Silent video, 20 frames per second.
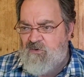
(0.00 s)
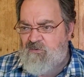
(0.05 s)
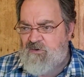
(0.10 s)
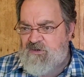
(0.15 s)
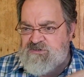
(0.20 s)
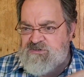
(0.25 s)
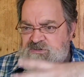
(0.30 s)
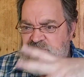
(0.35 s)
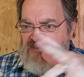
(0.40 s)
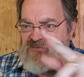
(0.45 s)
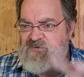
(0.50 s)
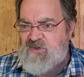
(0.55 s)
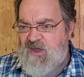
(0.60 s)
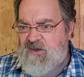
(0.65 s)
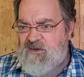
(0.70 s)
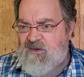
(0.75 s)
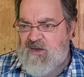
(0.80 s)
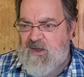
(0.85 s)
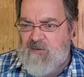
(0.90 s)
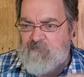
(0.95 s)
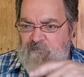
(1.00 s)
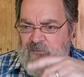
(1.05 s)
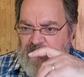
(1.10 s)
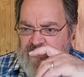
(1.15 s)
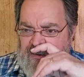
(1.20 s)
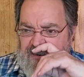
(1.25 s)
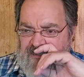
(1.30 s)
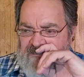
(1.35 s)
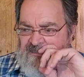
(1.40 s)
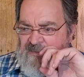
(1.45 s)
Christians, I can't
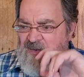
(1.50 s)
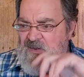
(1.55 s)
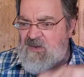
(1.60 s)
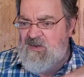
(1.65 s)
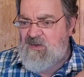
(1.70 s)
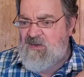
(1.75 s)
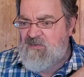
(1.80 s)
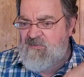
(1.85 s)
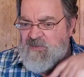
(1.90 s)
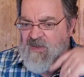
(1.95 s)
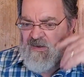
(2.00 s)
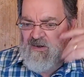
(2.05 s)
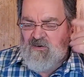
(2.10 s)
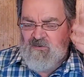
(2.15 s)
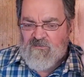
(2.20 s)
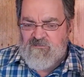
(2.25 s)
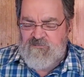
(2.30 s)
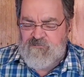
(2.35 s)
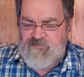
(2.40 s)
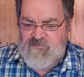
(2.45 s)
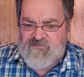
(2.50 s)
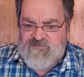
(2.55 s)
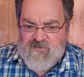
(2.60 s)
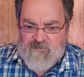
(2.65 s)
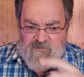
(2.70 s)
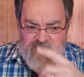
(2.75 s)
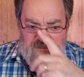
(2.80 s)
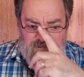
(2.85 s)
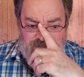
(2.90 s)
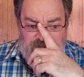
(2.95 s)
believe,
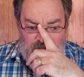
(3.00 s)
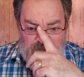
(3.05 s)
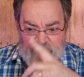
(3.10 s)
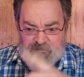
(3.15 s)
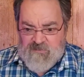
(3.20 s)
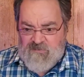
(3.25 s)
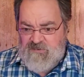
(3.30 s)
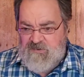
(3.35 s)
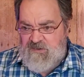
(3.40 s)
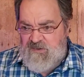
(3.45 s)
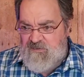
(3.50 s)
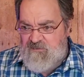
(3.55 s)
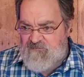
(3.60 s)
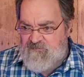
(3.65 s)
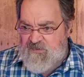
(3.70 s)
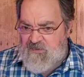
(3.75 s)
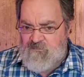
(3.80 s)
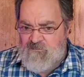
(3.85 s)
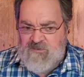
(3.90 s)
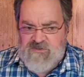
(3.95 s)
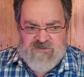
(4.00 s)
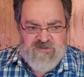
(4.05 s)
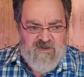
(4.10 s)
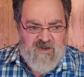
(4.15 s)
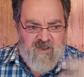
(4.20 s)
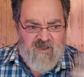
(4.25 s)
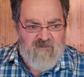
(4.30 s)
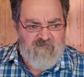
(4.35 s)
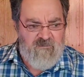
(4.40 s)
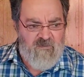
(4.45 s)
some of them don't believe that we should
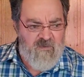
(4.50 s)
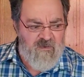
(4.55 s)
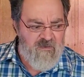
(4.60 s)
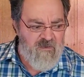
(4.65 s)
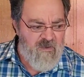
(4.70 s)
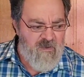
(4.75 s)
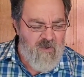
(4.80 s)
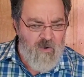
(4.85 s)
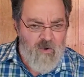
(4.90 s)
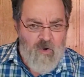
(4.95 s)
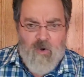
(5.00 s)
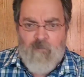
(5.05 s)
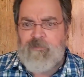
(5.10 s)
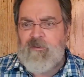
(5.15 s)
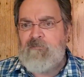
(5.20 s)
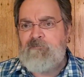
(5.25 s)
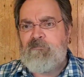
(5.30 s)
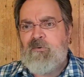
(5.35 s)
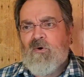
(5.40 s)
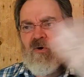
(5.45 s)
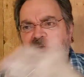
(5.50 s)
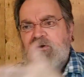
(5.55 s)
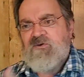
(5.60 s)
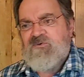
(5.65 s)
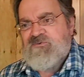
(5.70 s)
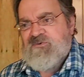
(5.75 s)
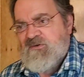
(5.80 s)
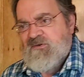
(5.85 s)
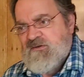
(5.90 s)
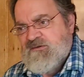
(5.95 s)
have open
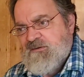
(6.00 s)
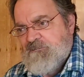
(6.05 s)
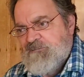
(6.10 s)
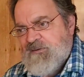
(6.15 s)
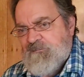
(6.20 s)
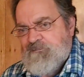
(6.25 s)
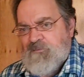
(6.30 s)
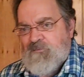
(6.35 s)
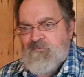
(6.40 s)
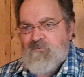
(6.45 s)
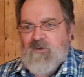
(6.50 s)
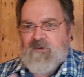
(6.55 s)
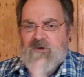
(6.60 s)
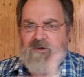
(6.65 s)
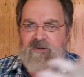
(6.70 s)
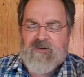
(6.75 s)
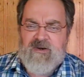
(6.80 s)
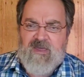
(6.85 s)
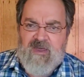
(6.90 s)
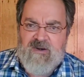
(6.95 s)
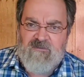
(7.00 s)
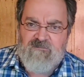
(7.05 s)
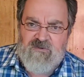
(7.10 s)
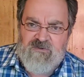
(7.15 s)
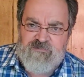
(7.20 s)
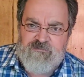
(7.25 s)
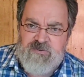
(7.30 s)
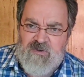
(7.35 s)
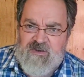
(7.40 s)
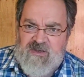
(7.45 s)
borders and let the people run in and out of
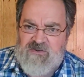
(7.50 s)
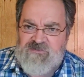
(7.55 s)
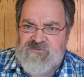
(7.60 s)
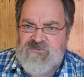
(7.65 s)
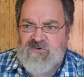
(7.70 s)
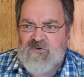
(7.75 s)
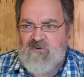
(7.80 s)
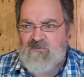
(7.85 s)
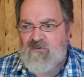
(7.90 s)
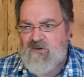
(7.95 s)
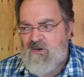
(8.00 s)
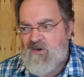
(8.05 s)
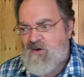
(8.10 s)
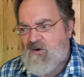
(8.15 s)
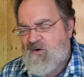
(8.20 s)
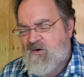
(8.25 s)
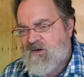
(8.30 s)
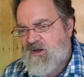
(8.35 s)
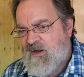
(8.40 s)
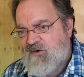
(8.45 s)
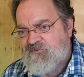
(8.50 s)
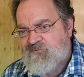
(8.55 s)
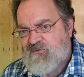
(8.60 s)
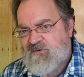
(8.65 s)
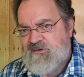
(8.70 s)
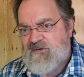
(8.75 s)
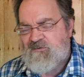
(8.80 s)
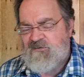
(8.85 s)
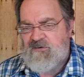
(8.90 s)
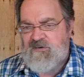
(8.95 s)
our place, you know, our
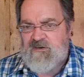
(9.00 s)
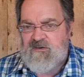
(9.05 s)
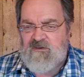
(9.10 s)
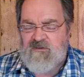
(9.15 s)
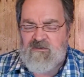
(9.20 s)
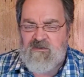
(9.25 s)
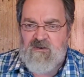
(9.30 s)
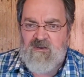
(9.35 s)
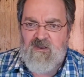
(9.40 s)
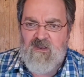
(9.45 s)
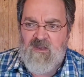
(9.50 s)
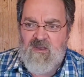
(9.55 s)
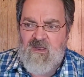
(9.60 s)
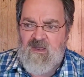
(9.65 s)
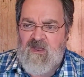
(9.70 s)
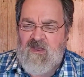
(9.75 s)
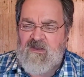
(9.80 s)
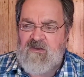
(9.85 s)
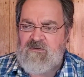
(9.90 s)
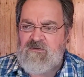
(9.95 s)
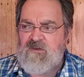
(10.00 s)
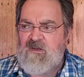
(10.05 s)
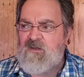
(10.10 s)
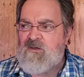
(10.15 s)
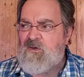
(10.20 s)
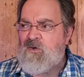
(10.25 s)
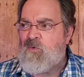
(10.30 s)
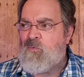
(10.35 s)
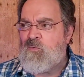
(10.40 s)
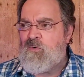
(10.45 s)
country here in the, and
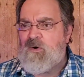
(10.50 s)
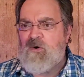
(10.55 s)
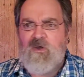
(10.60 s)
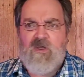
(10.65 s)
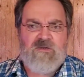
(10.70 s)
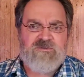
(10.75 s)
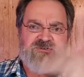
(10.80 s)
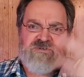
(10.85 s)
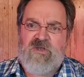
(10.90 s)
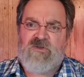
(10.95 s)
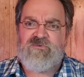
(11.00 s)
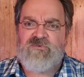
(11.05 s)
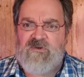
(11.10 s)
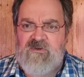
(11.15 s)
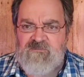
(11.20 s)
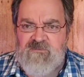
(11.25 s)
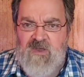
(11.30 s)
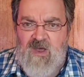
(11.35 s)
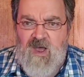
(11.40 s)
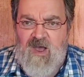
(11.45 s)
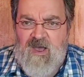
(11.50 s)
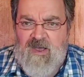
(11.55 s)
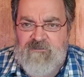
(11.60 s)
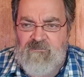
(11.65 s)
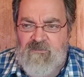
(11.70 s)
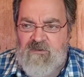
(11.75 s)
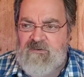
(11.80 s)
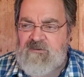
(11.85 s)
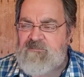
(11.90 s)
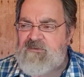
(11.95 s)
we're all children of
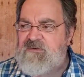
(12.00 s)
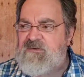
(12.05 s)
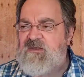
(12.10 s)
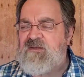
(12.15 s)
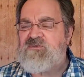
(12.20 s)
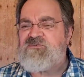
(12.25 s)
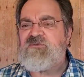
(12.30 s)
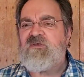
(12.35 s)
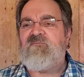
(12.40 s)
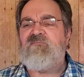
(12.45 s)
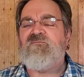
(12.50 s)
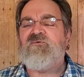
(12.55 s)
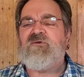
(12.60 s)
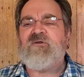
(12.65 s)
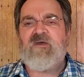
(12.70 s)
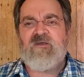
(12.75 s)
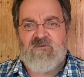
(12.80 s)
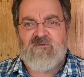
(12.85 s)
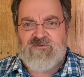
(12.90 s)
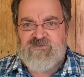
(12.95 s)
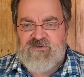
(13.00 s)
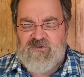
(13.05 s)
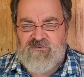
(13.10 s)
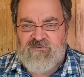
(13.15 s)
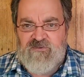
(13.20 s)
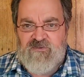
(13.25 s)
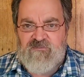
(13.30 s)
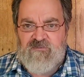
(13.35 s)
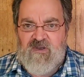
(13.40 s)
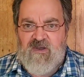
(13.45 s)
God. Well, let me tell you something. We're not all
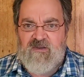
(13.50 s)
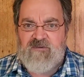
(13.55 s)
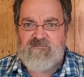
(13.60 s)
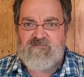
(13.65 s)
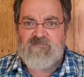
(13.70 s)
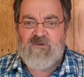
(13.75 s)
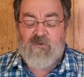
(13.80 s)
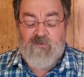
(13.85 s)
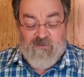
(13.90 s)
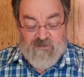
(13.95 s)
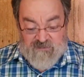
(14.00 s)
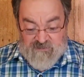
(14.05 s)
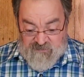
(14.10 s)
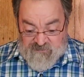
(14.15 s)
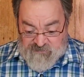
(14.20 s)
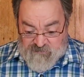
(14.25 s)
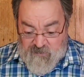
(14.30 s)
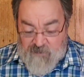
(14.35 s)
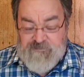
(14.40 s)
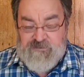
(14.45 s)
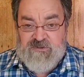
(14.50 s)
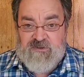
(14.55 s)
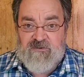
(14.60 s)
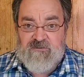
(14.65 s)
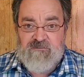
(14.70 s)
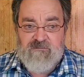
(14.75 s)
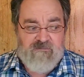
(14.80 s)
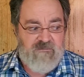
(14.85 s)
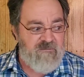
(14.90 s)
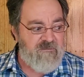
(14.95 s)
children of God, according to the
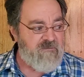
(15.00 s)
scripture.